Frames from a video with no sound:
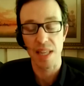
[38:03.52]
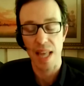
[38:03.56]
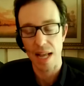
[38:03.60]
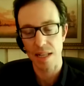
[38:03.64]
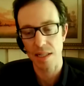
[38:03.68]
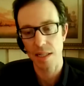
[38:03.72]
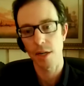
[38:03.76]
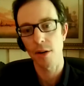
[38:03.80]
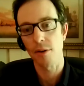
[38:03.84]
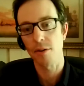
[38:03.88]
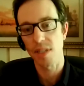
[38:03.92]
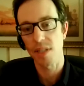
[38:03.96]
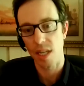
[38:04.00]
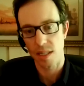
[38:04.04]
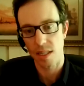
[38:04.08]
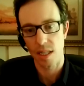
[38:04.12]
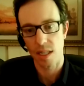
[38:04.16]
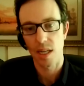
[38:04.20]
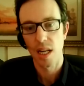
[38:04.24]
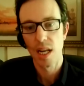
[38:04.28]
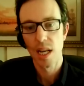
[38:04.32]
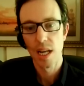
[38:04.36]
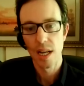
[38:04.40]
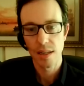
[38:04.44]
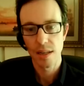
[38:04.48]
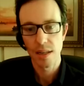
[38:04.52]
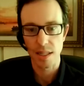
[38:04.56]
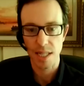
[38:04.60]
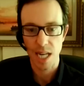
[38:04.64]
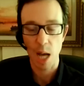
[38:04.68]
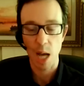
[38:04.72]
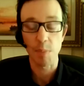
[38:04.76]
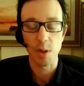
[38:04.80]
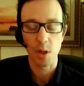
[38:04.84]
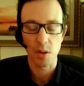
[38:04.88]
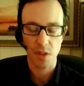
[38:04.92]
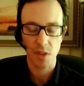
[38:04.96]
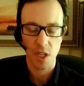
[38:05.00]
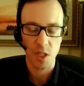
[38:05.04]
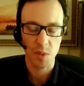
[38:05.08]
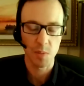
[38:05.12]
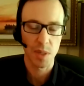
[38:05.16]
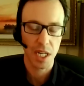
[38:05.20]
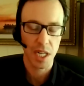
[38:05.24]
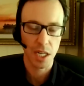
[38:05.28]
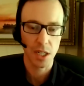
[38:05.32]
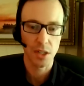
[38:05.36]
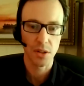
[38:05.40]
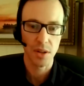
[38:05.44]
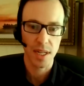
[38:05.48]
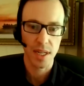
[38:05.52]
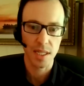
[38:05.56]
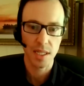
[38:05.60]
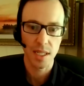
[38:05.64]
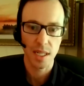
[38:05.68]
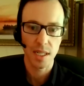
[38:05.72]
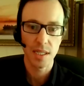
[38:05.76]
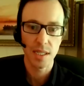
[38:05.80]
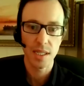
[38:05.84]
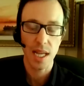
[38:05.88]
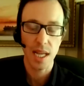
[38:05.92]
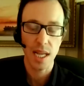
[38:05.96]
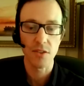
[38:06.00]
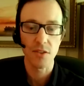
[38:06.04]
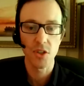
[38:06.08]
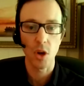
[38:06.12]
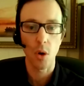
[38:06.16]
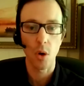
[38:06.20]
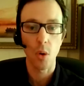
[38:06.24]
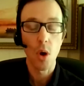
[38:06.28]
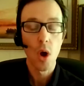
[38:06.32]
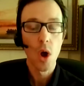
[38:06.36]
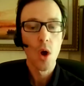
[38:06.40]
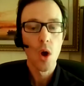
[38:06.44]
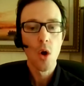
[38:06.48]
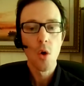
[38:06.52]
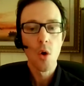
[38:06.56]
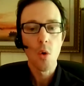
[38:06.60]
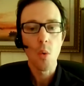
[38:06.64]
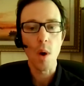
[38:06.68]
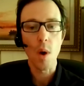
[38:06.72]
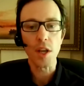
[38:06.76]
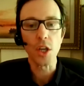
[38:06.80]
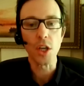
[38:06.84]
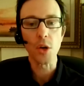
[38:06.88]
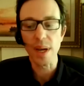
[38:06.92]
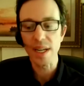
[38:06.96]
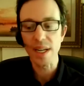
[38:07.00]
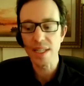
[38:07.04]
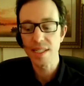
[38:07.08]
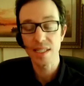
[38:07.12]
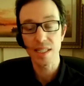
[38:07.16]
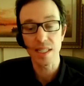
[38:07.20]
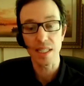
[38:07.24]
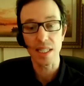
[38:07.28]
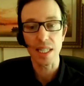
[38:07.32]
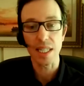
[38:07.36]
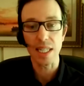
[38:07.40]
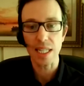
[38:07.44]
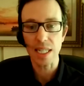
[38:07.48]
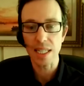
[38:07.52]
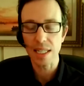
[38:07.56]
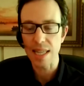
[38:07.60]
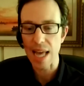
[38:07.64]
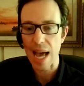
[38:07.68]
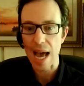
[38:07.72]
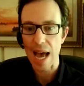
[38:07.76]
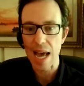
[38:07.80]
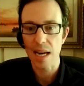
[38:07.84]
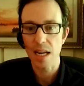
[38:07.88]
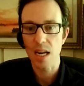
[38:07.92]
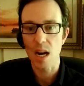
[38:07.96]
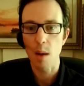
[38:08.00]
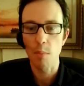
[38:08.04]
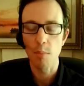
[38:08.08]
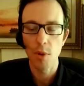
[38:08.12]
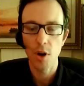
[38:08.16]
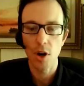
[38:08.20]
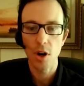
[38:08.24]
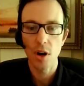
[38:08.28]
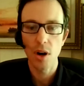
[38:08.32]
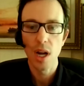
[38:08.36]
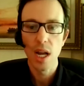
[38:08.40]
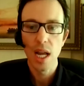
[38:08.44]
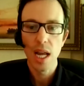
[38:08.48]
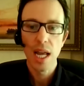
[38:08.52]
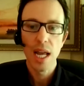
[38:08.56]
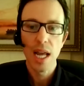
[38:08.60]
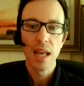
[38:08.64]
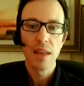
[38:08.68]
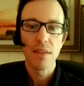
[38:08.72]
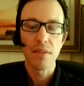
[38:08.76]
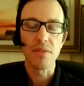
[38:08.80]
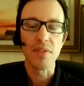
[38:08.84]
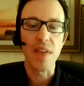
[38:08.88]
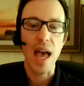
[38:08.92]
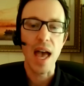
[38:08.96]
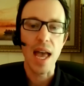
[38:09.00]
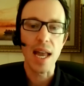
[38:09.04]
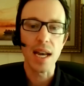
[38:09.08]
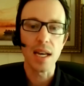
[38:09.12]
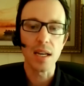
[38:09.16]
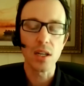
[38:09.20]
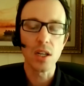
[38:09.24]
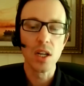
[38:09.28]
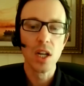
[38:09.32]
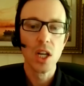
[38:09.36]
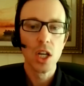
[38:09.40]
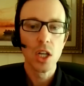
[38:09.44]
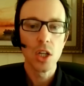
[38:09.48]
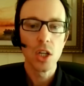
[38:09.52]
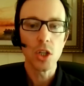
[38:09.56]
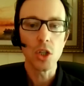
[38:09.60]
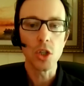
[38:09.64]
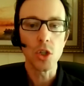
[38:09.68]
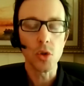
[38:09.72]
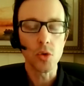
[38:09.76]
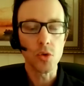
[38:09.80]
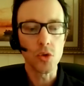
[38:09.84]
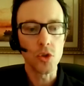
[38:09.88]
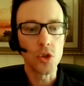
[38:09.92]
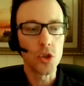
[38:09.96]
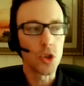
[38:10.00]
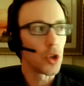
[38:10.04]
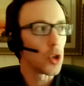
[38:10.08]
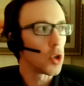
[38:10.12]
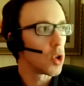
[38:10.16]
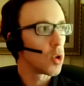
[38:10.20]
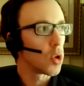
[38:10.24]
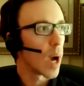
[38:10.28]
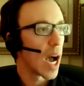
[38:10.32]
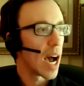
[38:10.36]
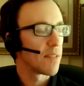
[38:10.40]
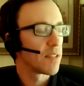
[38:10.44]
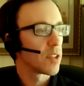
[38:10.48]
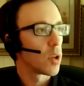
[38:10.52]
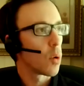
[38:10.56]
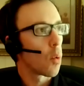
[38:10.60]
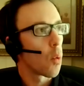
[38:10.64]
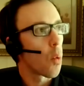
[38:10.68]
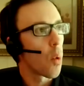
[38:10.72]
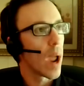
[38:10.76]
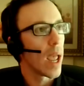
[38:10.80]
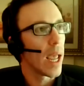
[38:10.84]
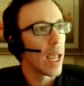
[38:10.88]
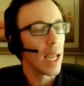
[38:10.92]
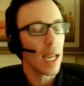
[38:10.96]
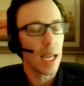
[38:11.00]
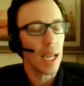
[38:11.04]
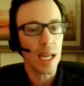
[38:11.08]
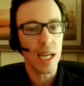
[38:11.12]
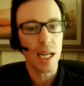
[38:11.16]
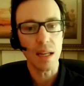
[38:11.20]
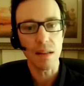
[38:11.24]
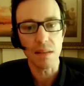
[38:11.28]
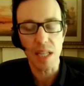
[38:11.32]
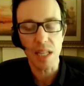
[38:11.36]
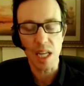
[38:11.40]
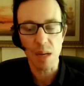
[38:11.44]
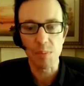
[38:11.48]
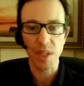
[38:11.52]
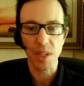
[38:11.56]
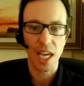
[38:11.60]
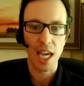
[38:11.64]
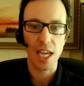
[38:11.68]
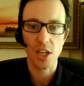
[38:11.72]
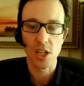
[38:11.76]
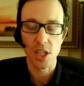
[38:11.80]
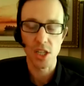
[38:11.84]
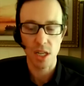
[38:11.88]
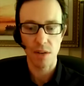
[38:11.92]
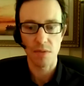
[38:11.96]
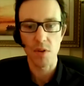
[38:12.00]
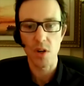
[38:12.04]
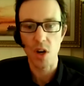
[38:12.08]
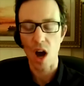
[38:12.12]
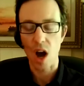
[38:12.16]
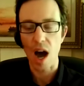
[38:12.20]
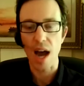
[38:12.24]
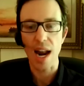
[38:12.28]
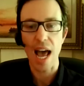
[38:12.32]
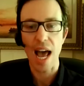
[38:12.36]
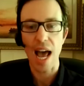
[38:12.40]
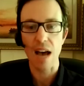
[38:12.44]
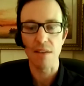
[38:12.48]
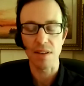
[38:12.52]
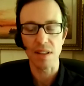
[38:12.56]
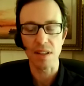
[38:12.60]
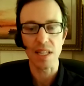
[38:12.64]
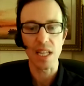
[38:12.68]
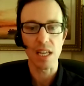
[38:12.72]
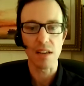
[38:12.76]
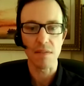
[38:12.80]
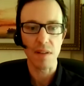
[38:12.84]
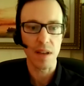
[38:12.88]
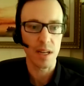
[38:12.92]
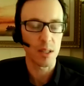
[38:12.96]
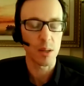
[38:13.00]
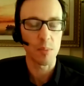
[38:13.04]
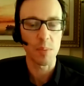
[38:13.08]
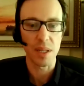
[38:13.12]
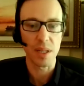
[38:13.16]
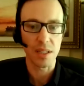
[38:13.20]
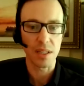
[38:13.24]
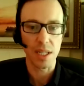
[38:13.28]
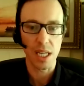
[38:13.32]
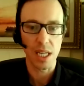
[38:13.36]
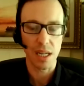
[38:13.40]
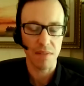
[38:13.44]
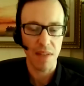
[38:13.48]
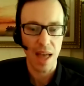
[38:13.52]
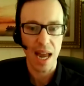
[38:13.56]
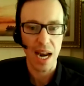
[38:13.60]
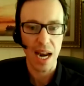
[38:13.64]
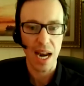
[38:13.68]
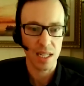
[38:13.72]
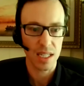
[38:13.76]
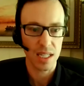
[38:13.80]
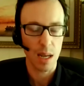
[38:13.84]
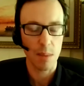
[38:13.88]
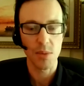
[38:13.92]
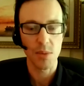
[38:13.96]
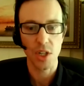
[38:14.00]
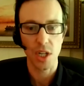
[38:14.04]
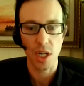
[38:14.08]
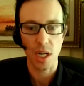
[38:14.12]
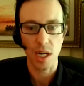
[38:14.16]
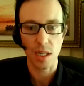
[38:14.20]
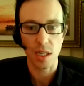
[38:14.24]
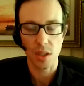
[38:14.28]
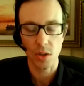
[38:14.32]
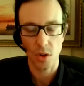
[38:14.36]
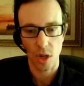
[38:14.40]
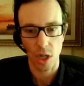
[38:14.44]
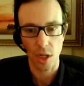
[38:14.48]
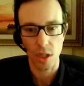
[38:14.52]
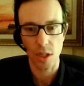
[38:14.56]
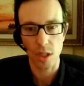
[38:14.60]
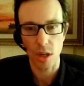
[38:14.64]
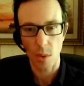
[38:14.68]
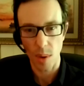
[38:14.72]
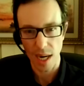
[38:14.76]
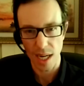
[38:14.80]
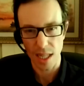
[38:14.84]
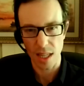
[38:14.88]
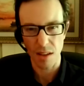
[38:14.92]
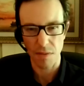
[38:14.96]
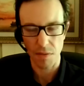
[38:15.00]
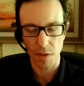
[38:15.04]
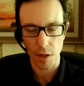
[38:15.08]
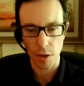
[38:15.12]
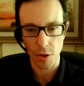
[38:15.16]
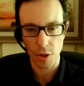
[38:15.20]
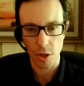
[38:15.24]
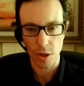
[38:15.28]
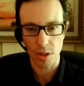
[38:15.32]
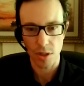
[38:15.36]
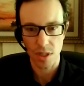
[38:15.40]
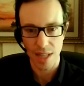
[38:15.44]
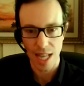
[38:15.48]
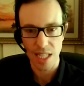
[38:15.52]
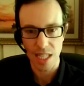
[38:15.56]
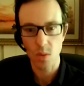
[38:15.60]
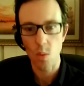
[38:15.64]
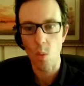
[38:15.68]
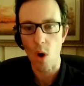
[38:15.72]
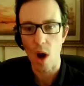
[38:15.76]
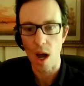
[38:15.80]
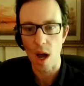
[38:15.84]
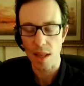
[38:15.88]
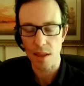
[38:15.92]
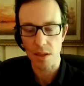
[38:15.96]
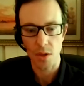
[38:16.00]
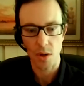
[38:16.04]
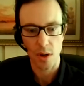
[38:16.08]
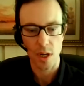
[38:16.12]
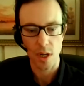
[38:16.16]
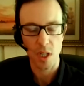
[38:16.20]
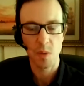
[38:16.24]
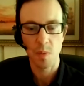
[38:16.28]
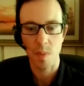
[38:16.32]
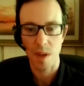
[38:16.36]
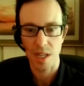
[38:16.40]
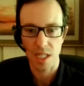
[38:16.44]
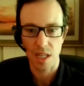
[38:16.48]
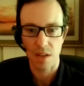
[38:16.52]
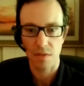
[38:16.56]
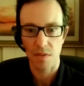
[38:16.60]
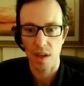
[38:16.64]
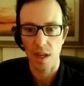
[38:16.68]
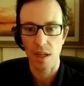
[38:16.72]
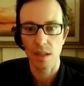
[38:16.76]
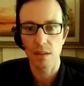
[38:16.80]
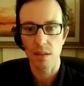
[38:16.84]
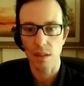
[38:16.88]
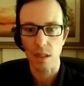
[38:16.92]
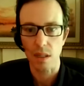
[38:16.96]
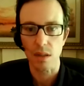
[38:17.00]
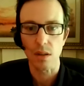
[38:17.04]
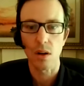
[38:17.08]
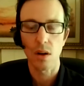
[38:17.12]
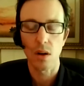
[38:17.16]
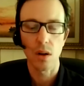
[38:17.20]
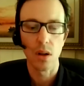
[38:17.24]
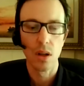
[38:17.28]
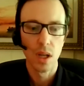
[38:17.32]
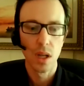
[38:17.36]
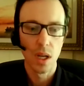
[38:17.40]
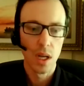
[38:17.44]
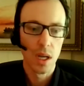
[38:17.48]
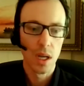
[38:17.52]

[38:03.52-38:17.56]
that scenario doesn't help you in this particular instance. And so when you exceed that number, then you do have to weigh the implications of not having the availability of that exemption sort of going in the future. So that's one sort of specific legal